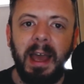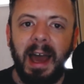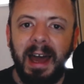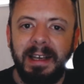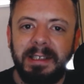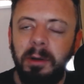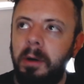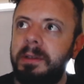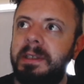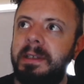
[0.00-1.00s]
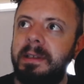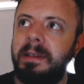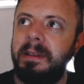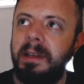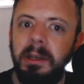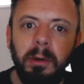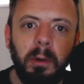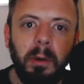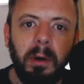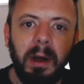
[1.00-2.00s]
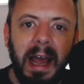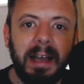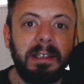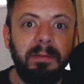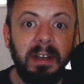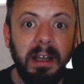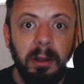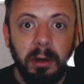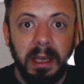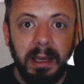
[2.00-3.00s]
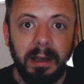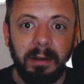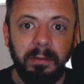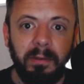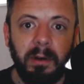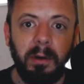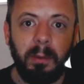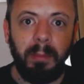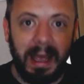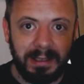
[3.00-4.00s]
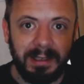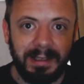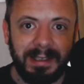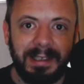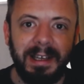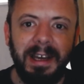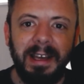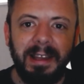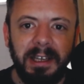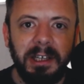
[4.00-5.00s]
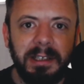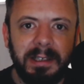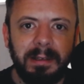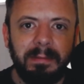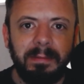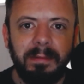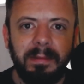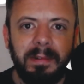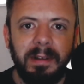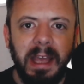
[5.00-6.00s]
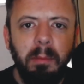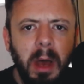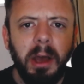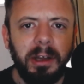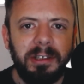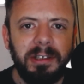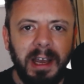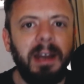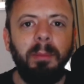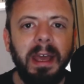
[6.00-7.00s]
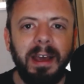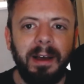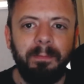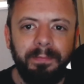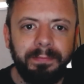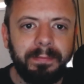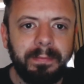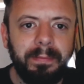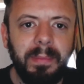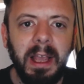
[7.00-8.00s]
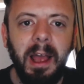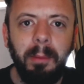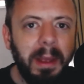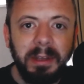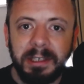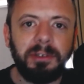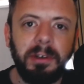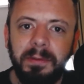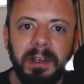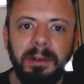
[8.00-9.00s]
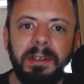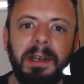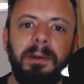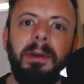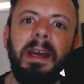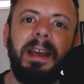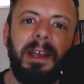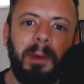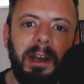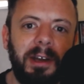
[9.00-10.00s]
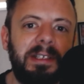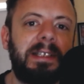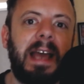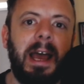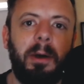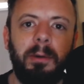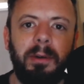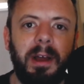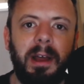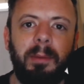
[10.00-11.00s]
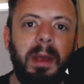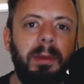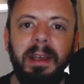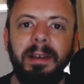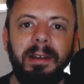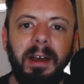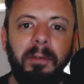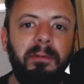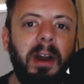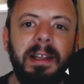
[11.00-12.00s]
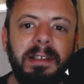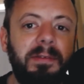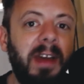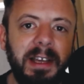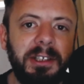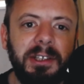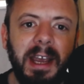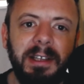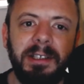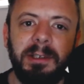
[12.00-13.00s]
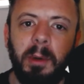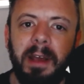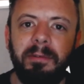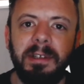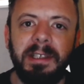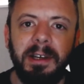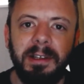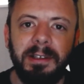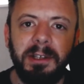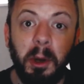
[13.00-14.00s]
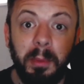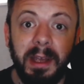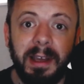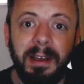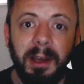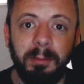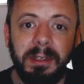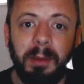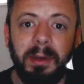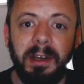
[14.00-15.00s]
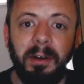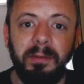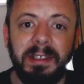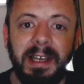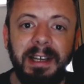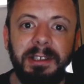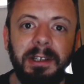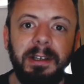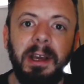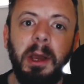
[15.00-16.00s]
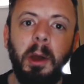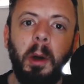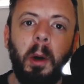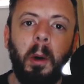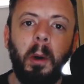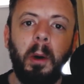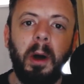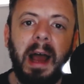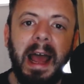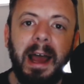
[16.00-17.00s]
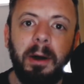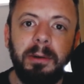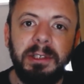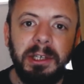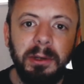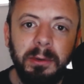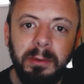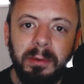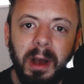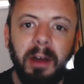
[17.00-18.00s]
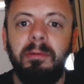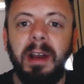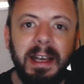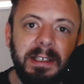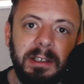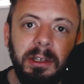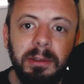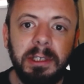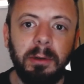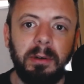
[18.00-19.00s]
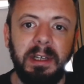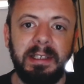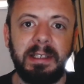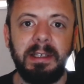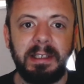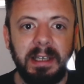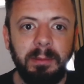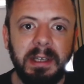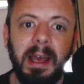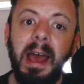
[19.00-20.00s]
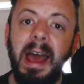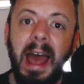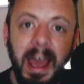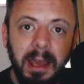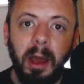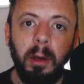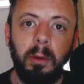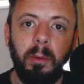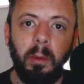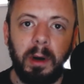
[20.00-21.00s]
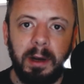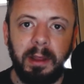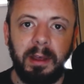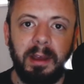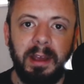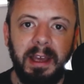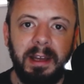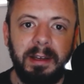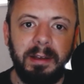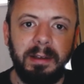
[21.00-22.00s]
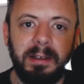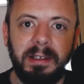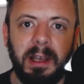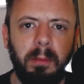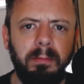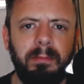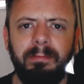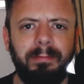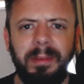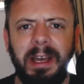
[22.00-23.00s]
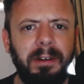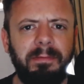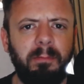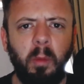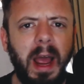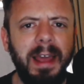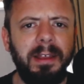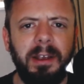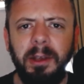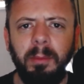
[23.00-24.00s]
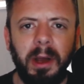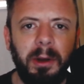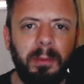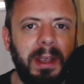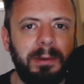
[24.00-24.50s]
And it's not that you're actively looking for patterns, they just emerge and appear. Maybe that's true for you too. You might notice how maybe a friend's face changes whenever a certain topic comes up in conversation, or how two unrelated news stories seem to echo one another in some kind of way that you might not be able